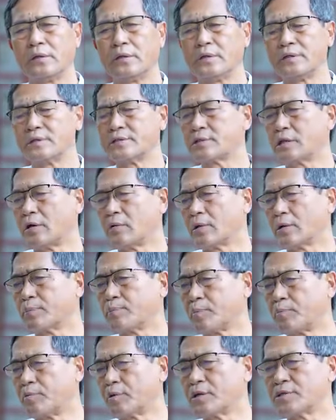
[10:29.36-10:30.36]
it is, our
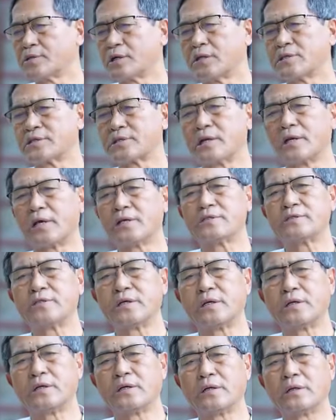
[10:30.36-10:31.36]
population is less
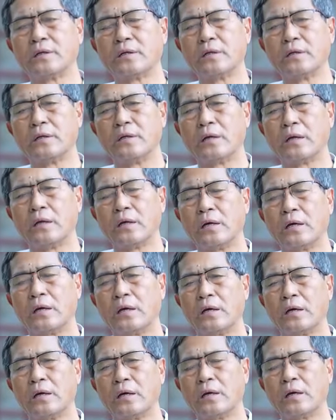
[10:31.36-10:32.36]
than
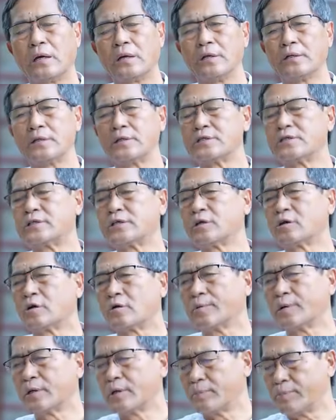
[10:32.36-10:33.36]
any district
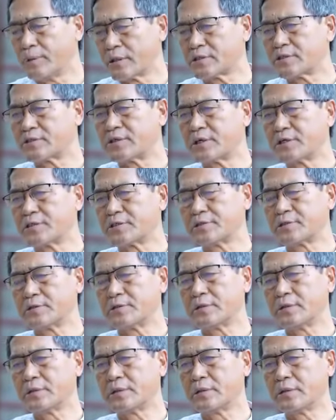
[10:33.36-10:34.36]
of any big state.
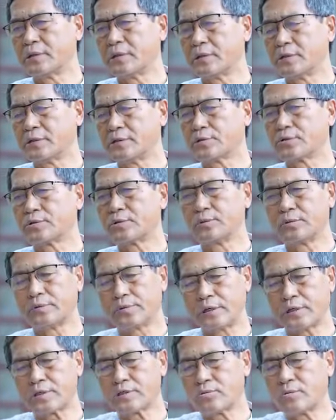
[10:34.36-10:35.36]
So
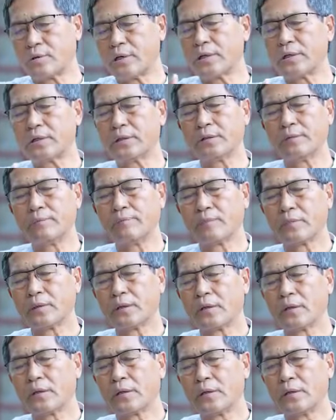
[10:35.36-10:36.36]
that's why
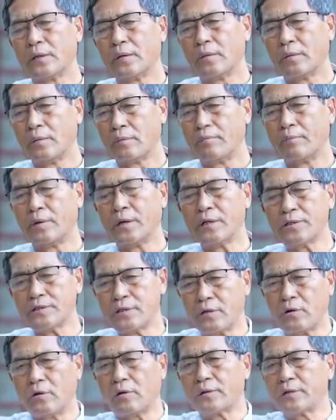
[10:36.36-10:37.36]

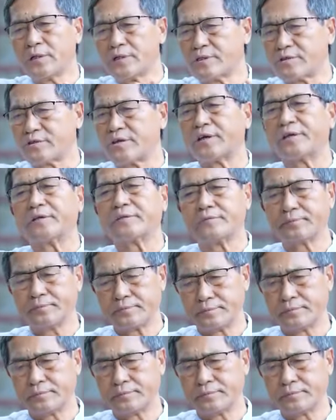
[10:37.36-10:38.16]
managing all this thing,